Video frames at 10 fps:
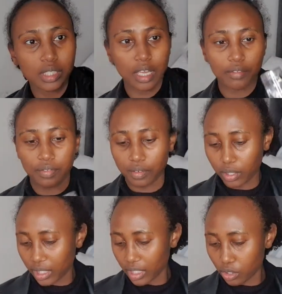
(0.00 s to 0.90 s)
I've
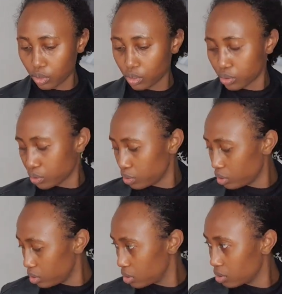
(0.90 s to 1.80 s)
already told you,
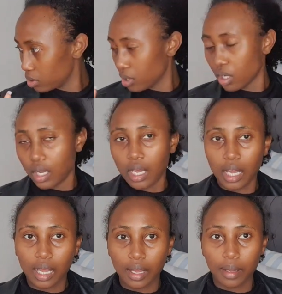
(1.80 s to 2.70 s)

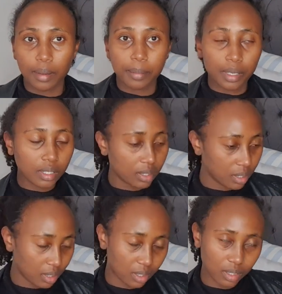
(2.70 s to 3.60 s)
I
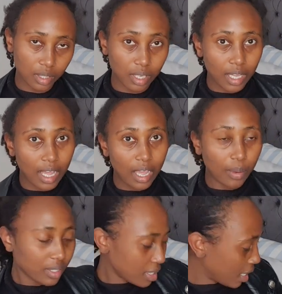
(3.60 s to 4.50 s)

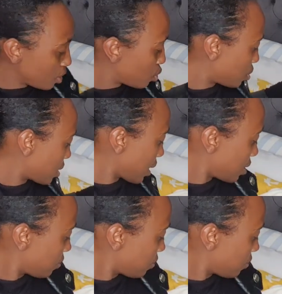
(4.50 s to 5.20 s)
want her to start